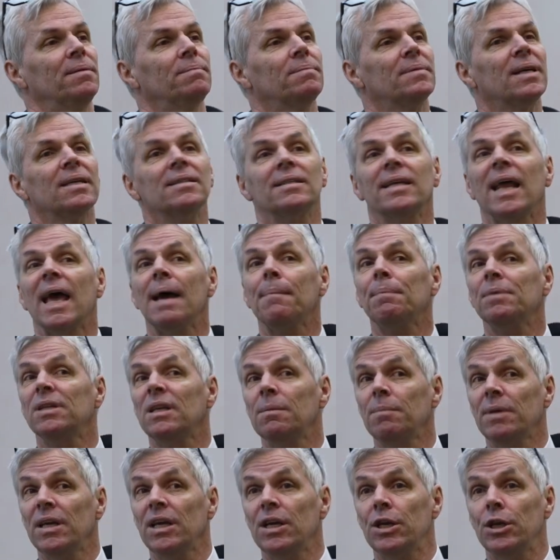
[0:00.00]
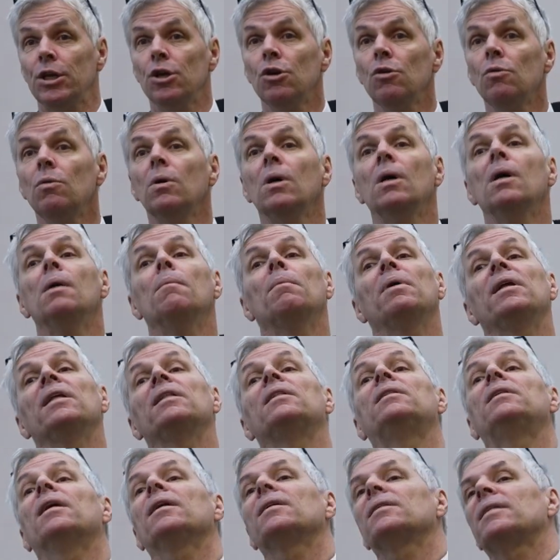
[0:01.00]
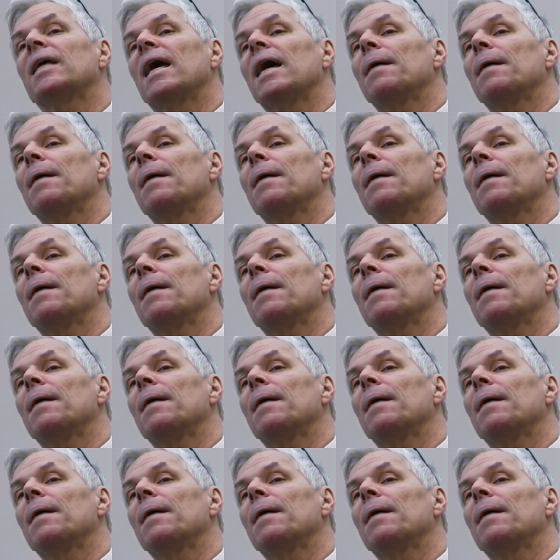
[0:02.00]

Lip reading: It doesn't happen to me and you, but it does